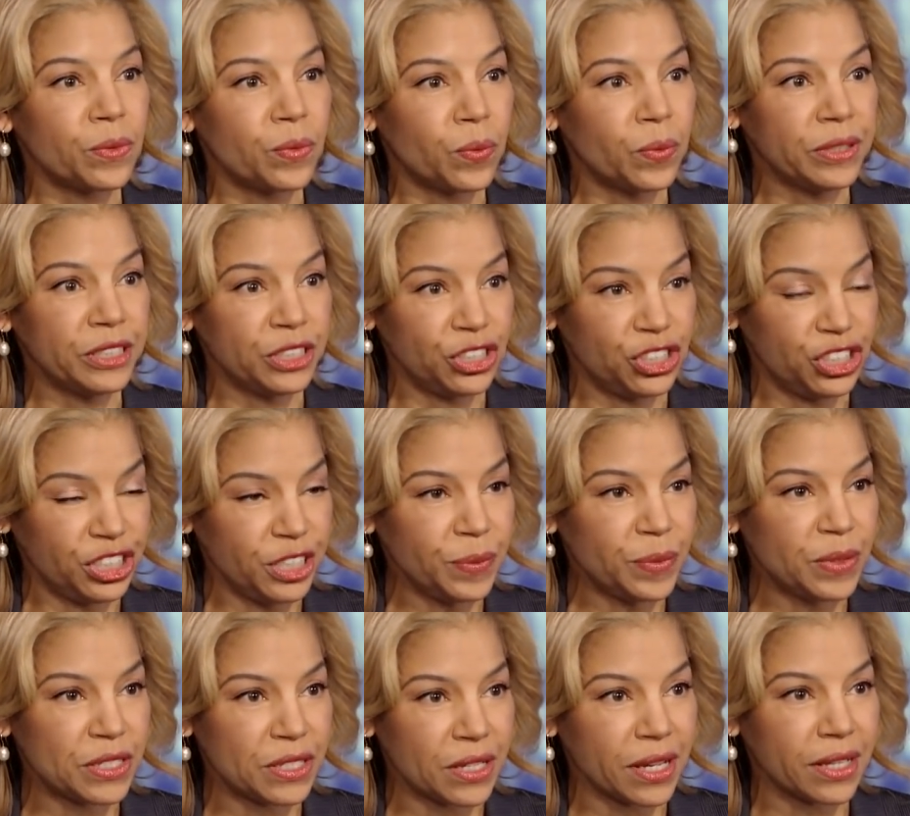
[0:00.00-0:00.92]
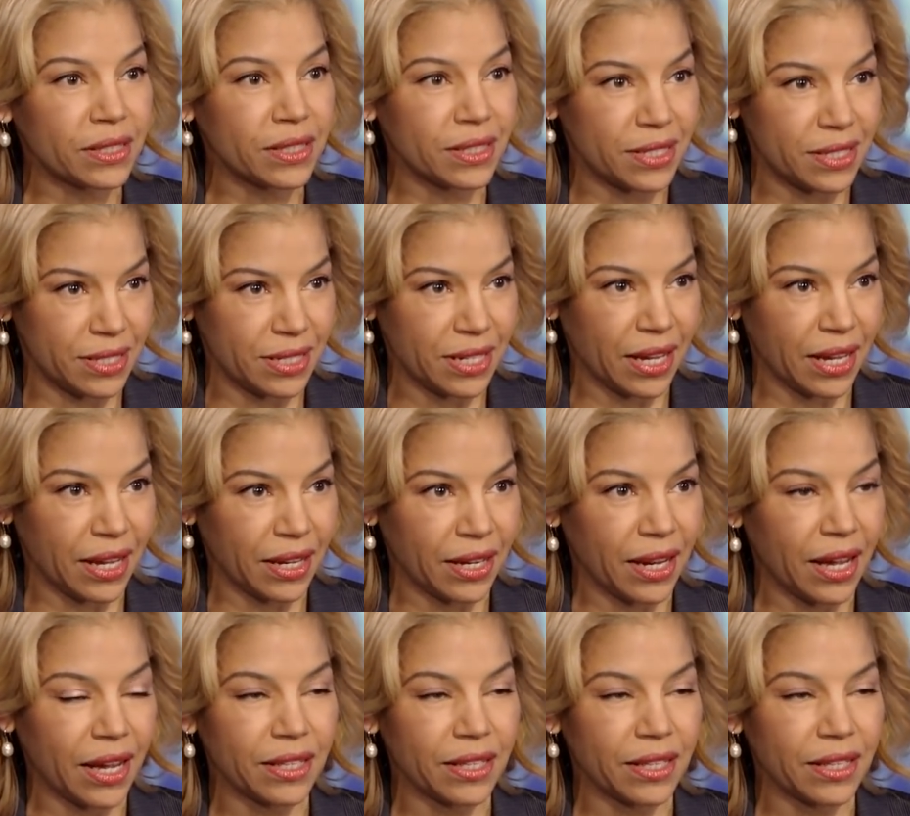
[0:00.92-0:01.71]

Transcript: when she was on the stand,